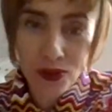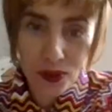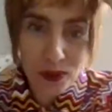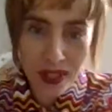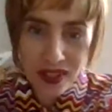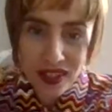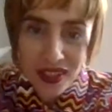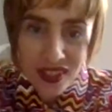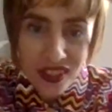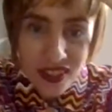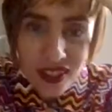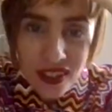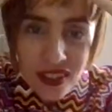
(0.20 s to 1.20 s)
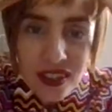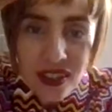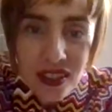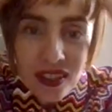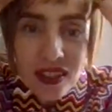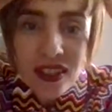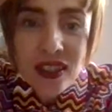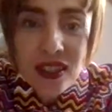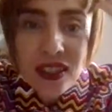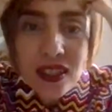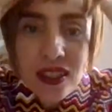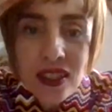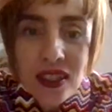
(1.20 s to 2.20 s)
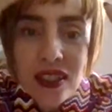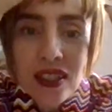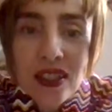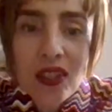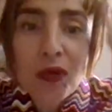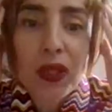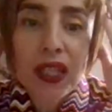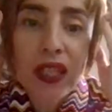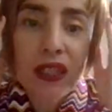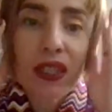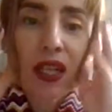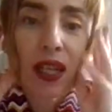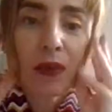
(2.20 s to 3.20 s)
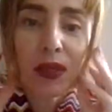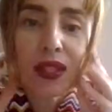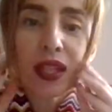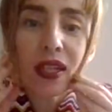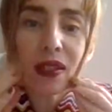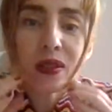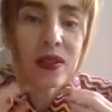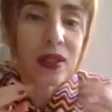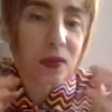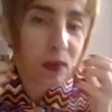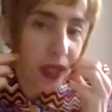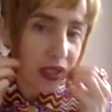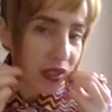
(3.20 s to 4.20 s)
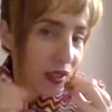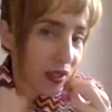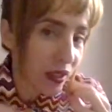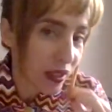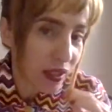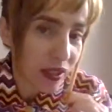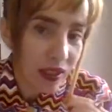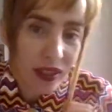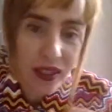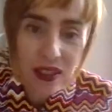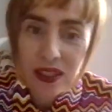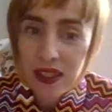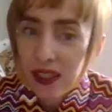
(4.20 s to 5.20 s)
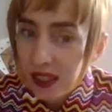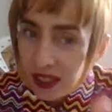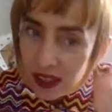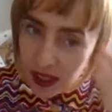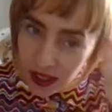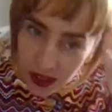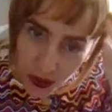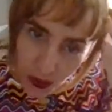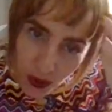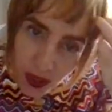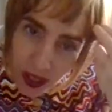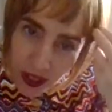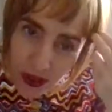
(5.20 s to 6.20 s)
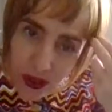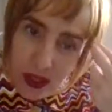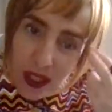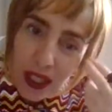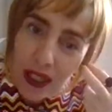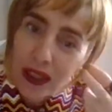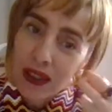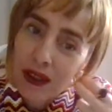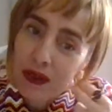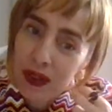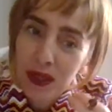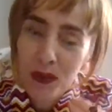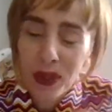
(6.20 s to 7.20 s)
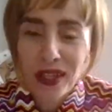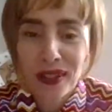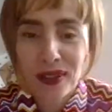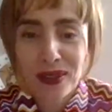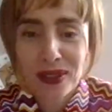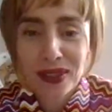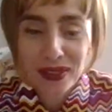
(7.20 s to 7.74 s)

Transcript: for being here. Oh my god, I'm tasting my new hairstyle with the bangles.